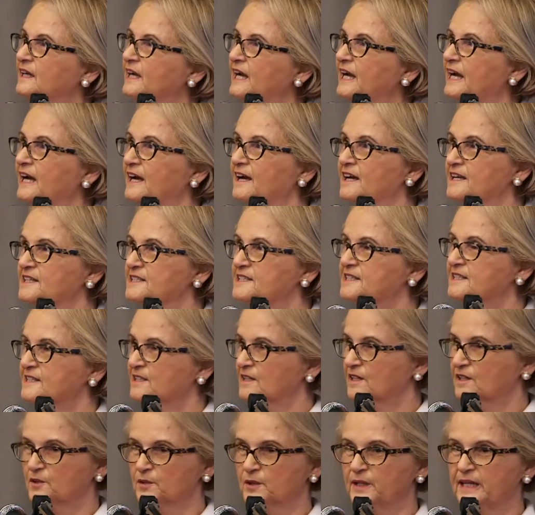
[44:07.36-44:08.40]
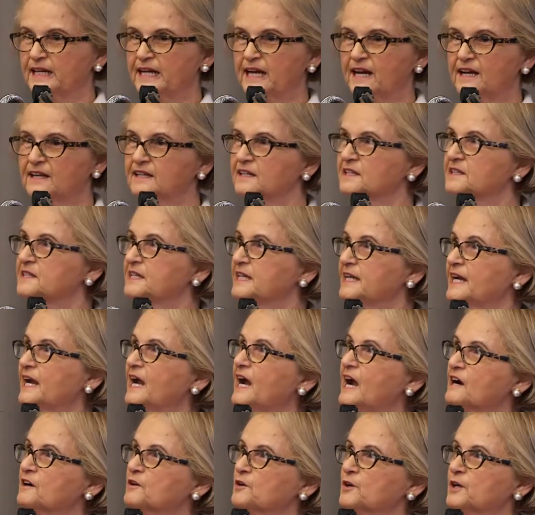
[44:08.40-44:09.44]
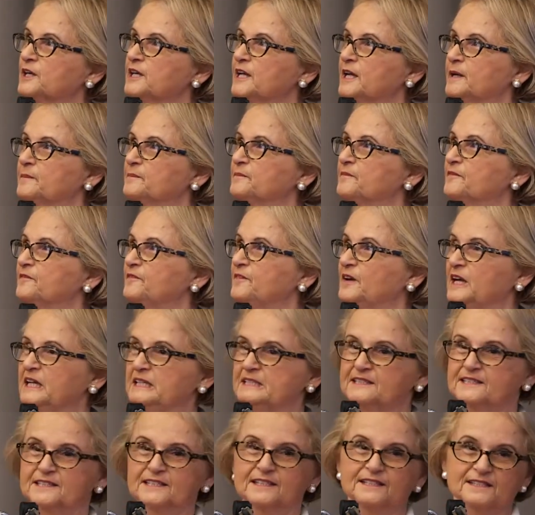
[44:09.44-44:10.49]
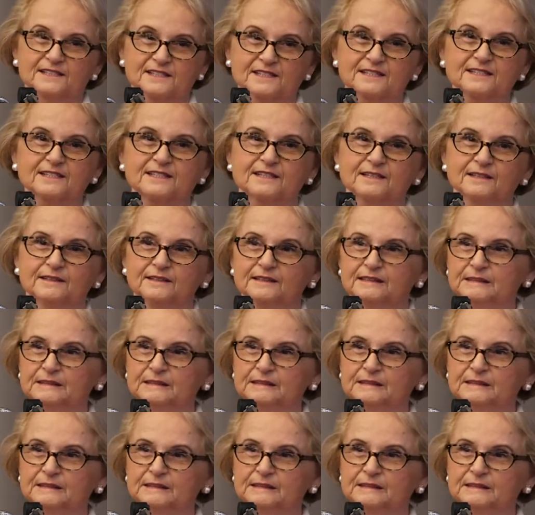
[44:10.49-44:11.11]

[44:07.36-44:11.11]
has created the acronym FACES.